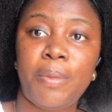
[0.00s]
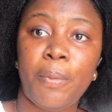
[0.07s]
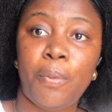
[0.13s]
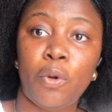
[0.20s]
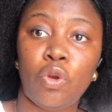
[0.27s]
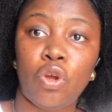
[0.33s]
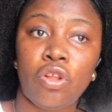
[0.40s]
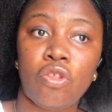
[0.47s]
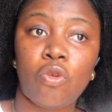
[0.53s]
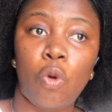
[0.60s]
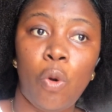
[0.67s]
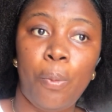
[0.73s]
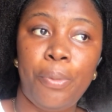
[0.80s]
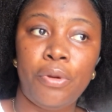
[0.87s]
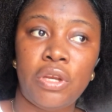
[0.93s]
People don't
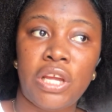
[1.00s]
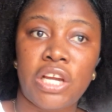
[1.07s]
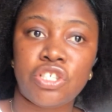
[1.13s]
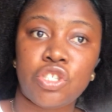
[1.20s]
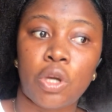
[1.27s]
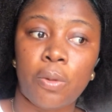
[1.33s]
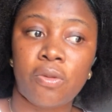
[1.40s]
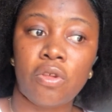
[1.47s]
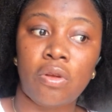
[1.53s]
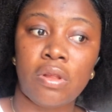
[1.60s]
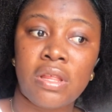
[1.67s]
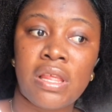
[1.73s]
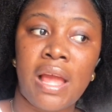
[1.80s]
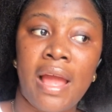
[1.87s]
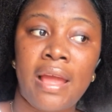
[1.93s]
open their shops on
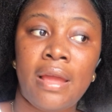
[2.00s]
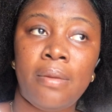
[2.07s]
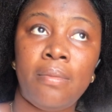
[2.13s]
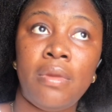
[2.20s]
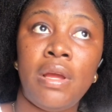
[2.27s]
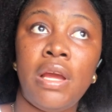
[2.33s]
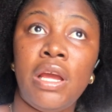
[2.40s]
time.